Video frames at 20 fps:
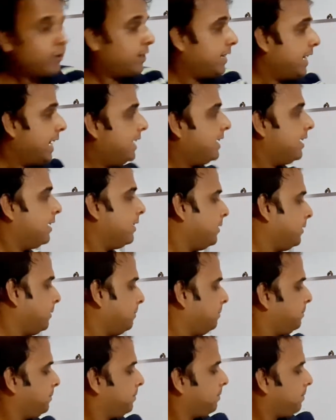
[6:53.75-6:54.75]
that,
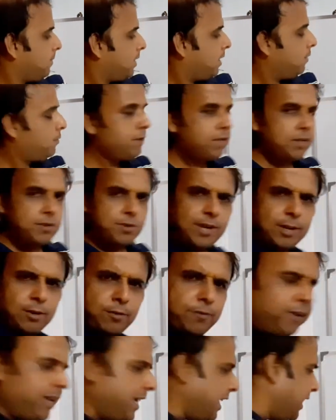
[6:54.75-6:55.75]
if we just try to
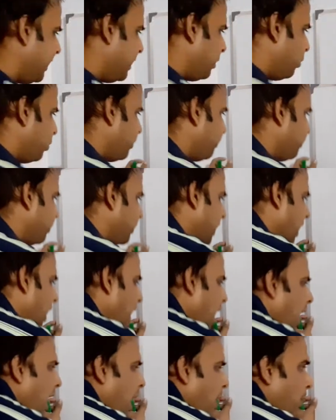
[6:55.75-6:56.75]
figure it out
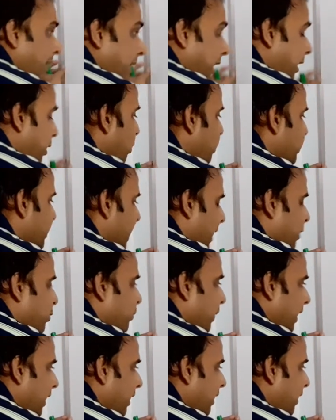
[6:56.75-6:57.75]
how it looks
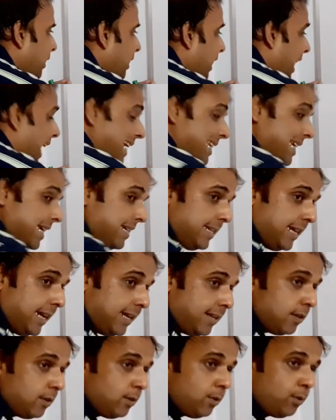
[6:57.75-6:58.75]
actually, as I
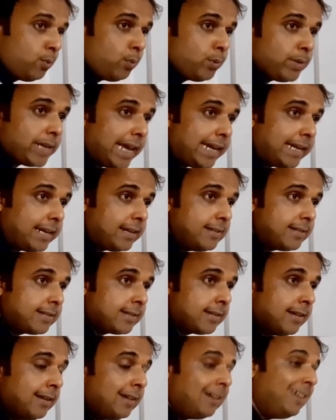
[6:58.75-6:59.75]
said, two cycles,
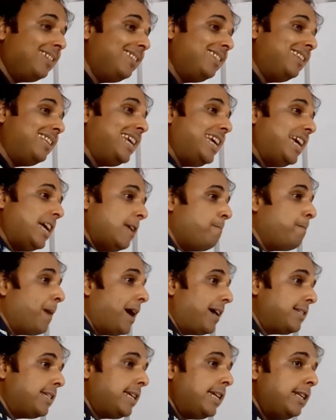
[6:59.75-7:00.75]
they are
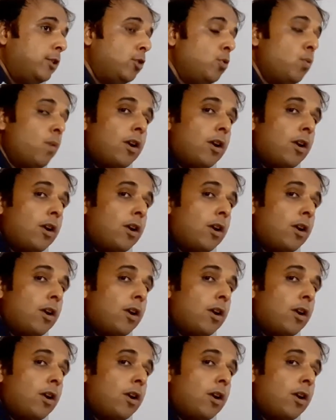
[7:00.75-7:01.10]
passing through a